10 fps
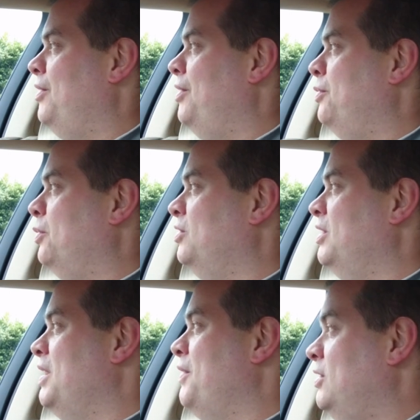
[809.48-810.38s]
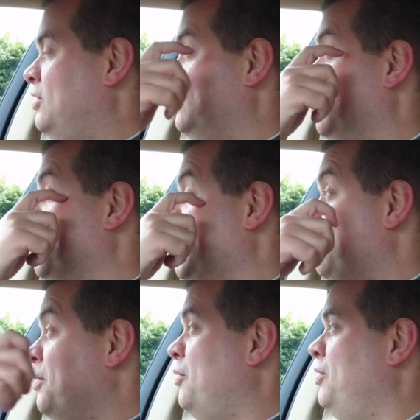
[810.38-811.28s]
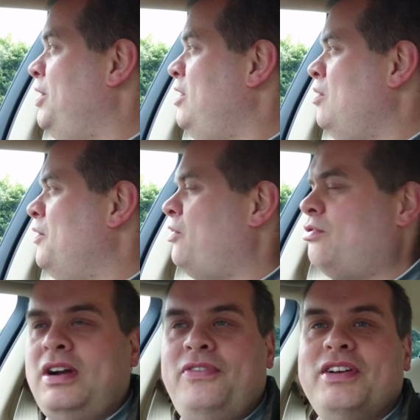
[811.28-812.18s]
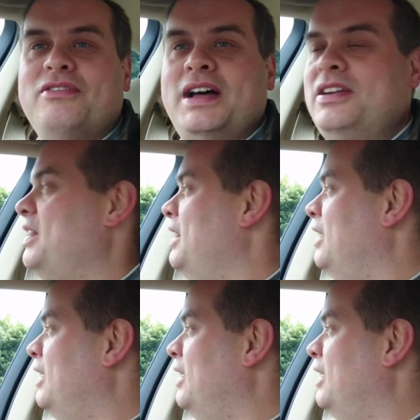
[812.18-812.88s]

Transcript: unfortunately, I've had to stop again. what, what is all the traffic around here?